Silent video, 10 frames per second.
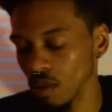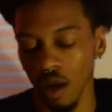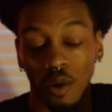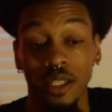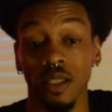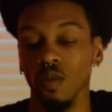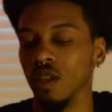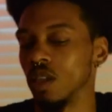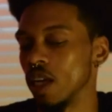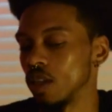I read someone
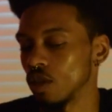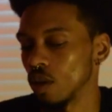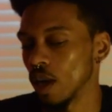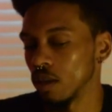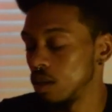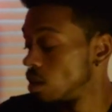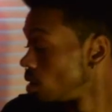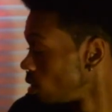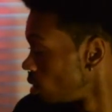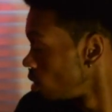today, so I
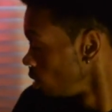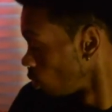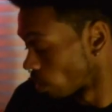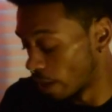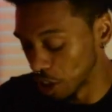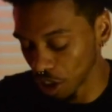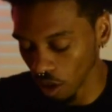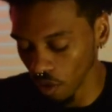want to make sure